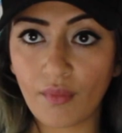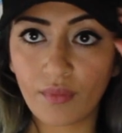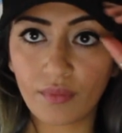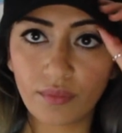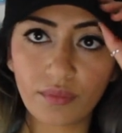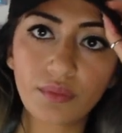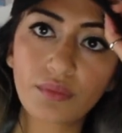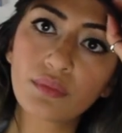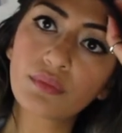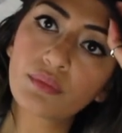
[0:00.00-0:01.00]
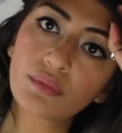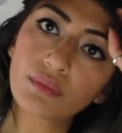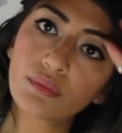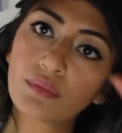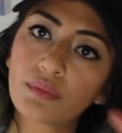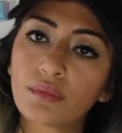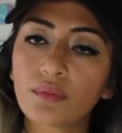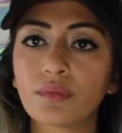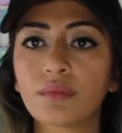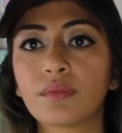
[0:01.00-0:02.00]

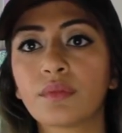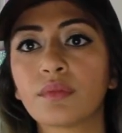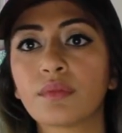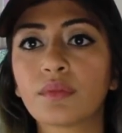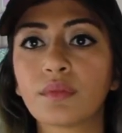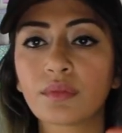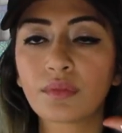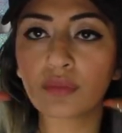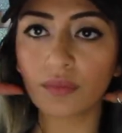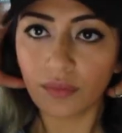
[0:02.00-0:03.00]
(no one is talking)